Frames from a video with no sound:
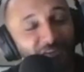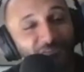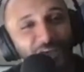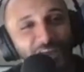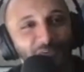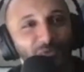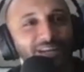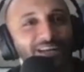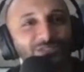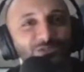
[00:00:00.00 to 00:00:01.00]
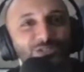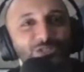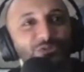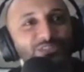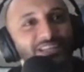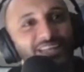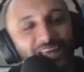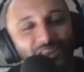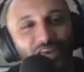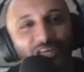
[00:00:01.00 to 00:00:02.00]
And for everyone else who's tuned in,
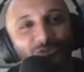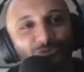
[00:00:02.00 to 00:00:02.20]
thank